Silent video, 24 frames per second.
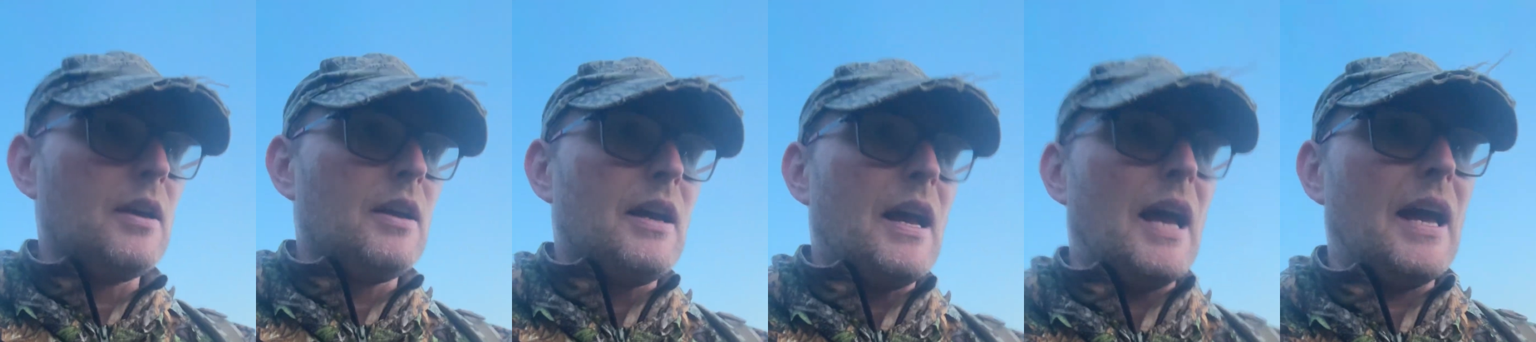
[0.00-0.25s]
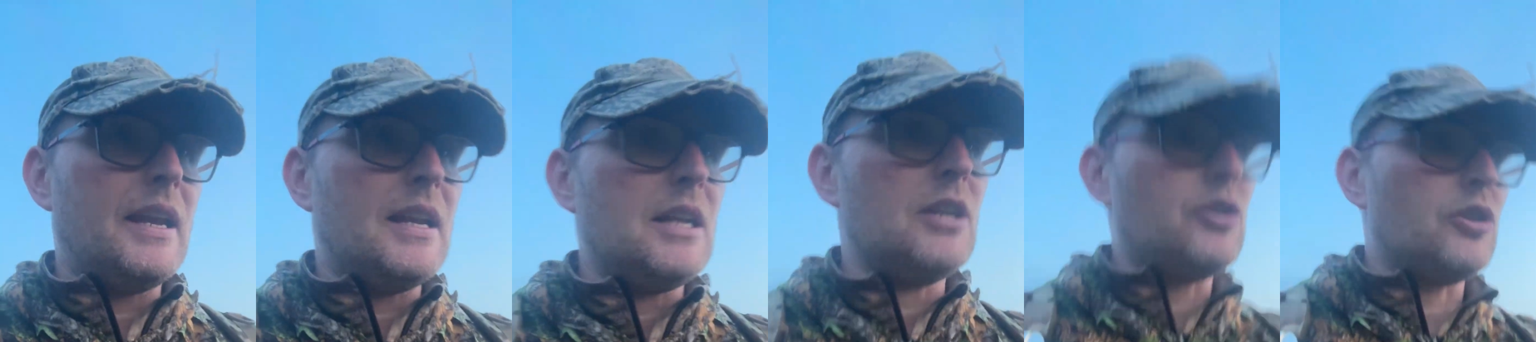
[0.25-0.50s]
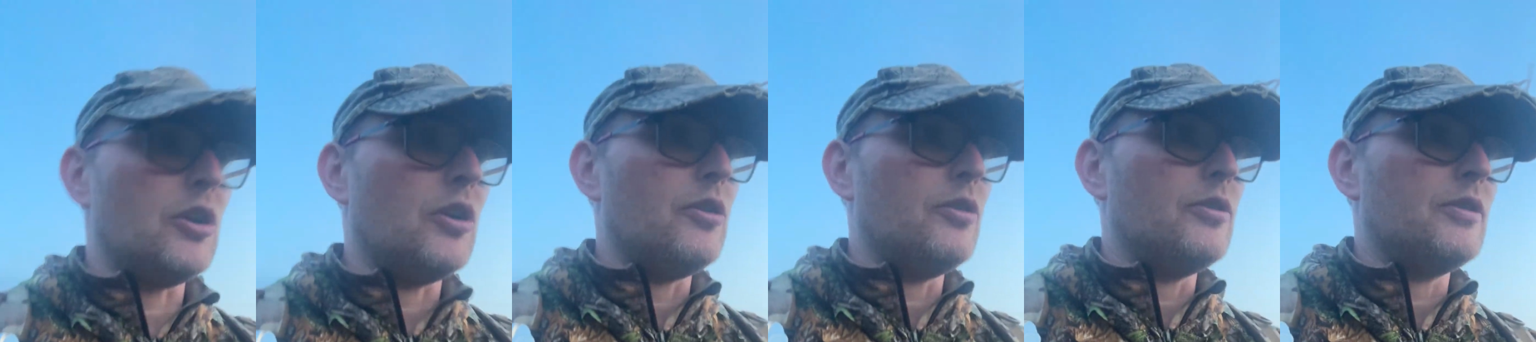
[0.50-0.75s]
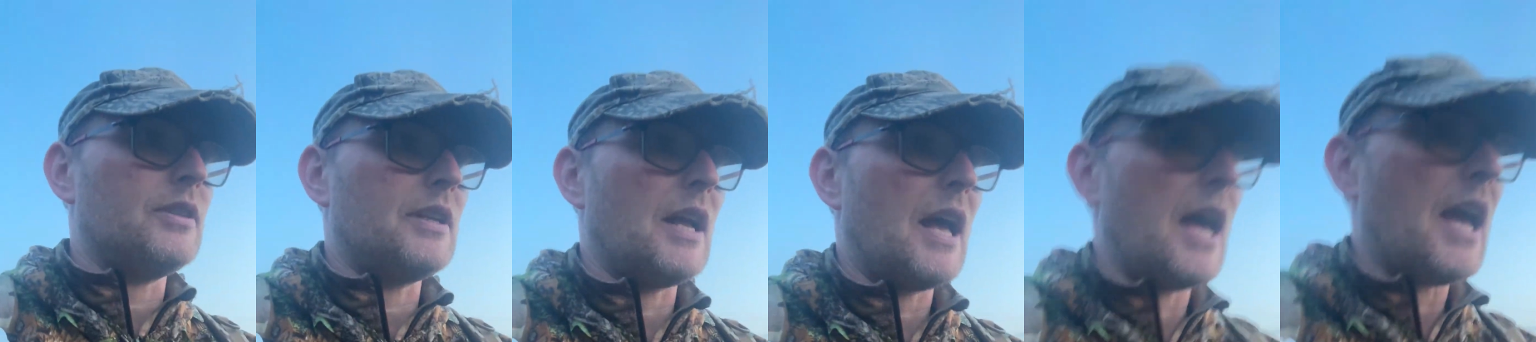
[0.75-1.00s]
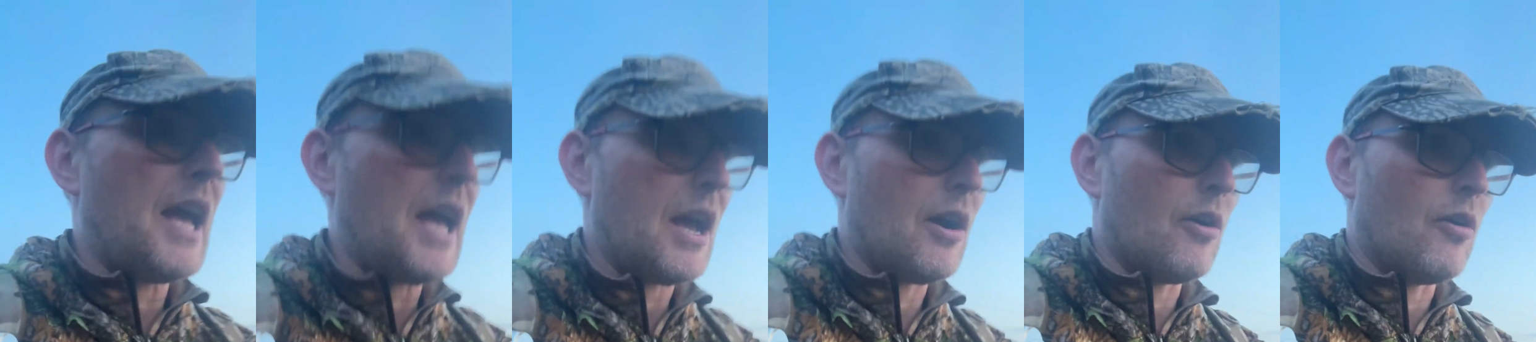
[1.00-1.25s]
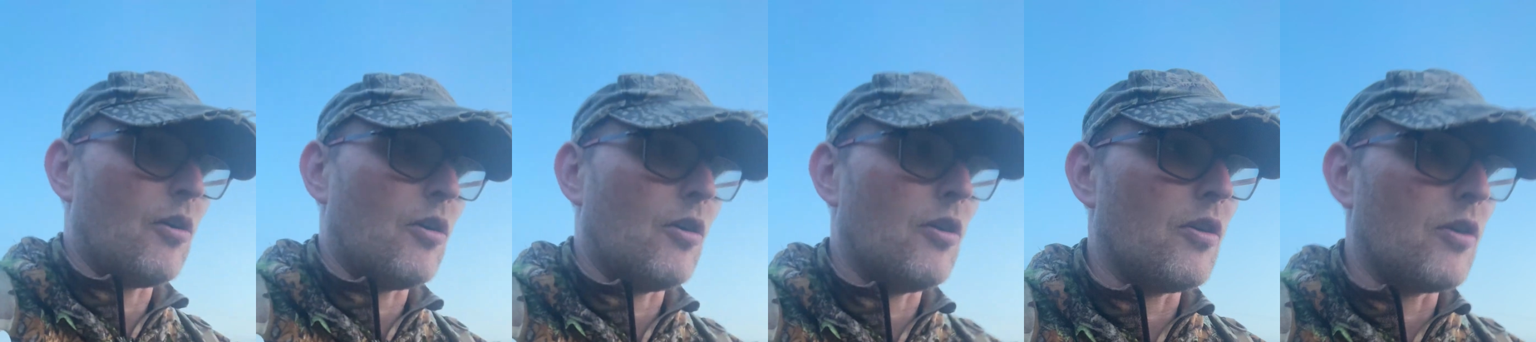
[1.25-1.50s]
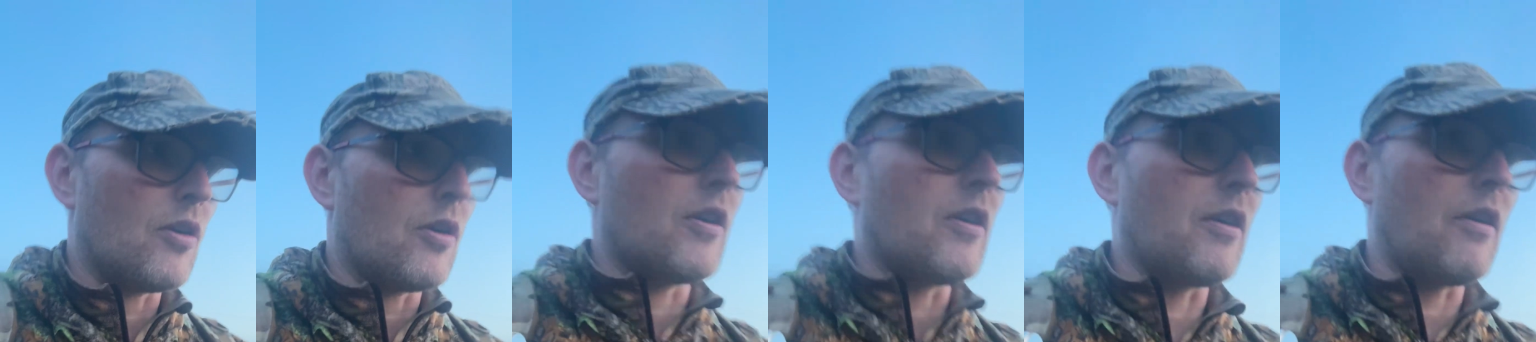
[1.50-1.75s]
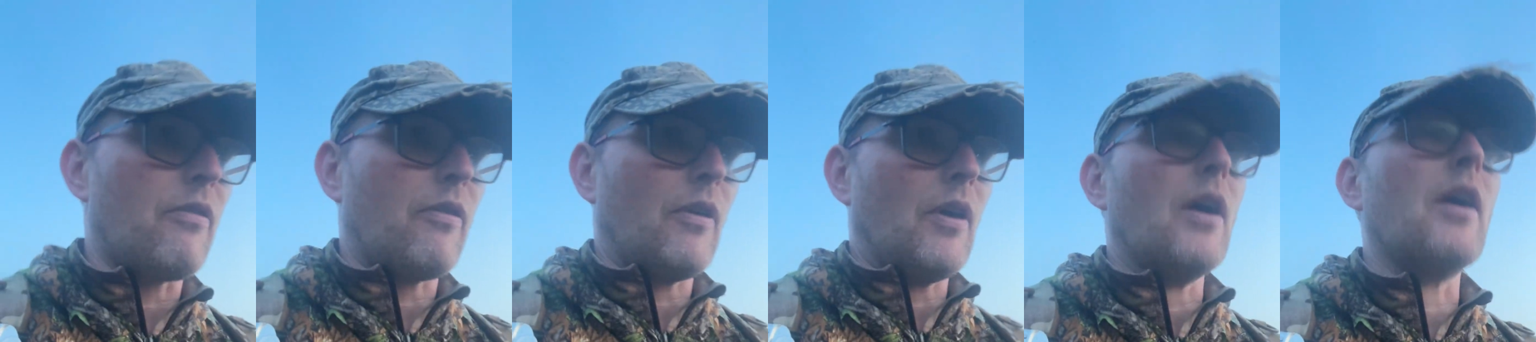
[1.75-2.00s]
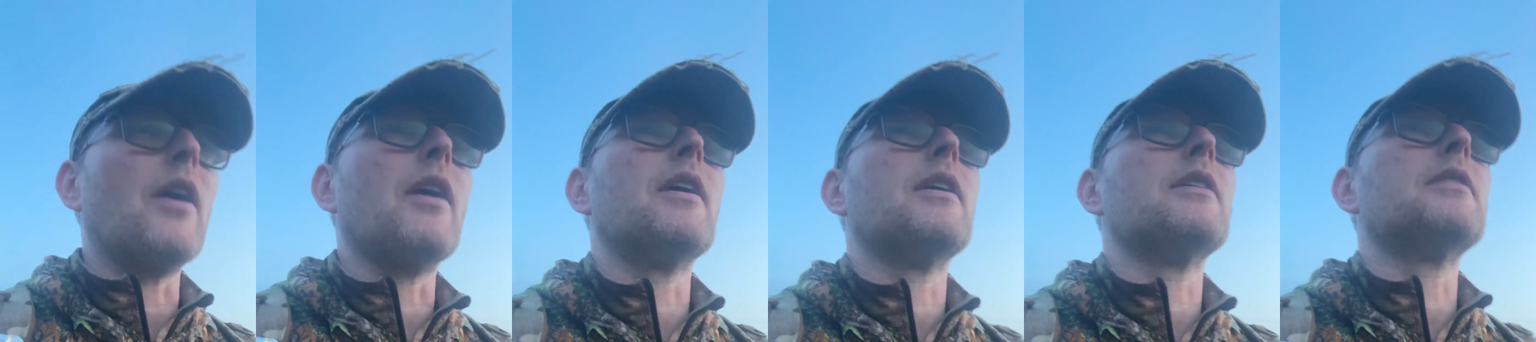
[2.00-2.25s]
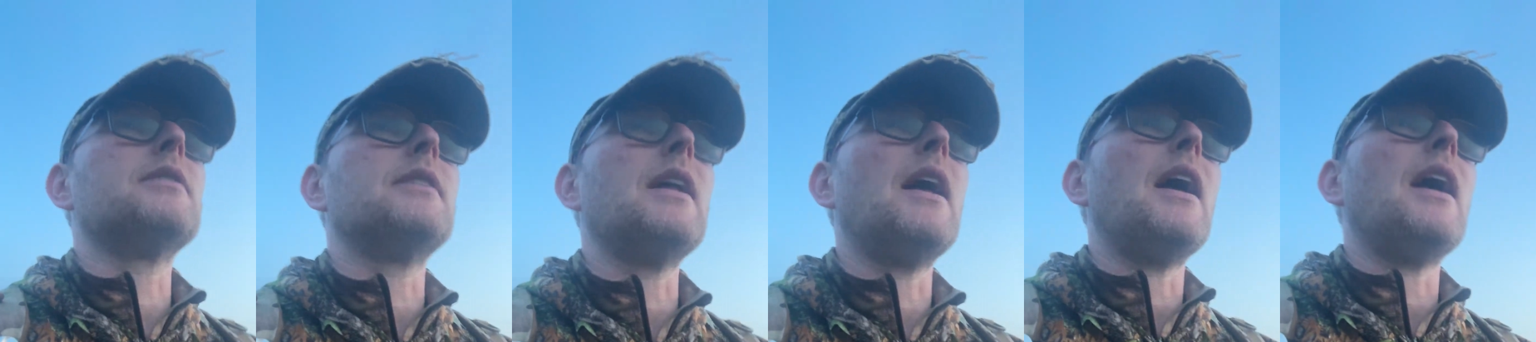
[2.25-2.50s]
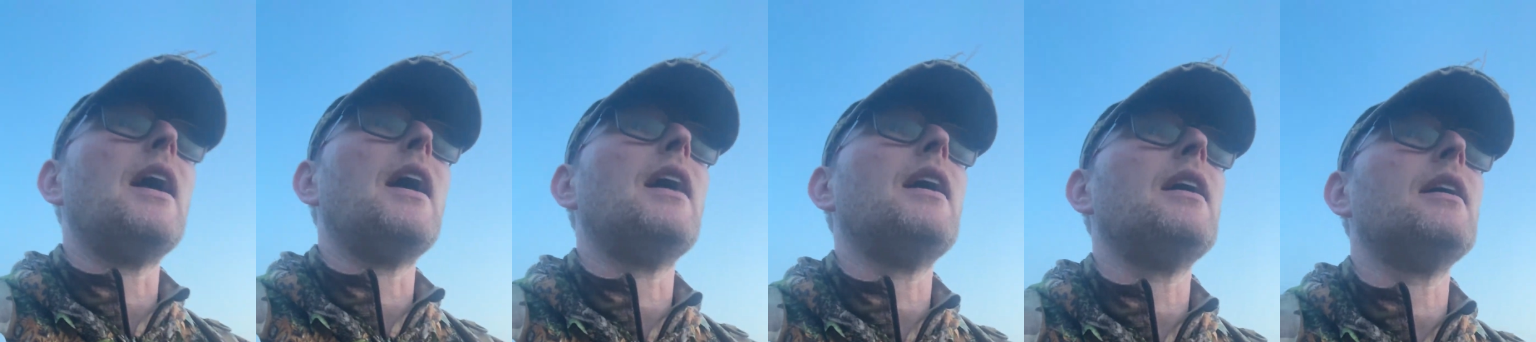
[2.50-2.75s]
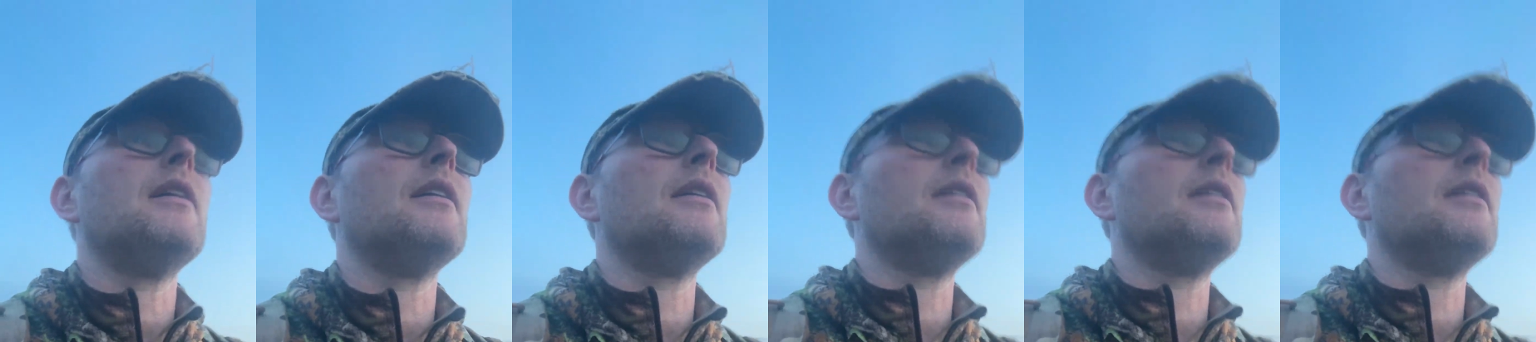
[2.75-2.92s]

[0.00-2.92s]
any Tuesday or Thursday,